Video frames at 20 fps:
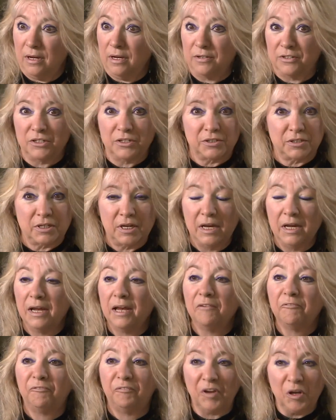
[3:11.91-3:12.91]
It just
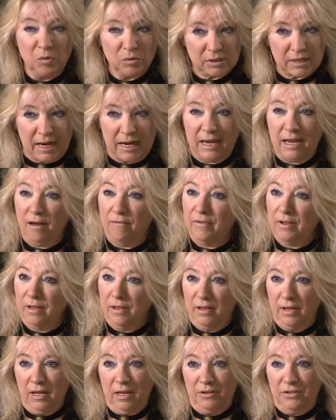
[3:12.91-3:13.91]
feels like heaven.
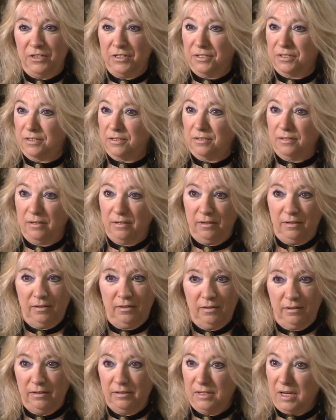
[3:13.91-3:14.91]
It just,
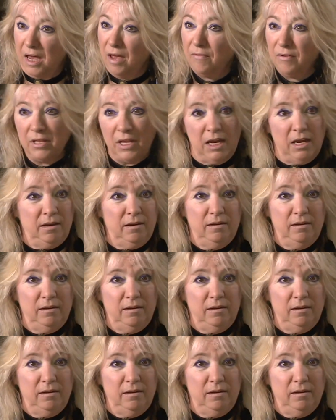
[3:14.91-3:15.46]
it's heavenly.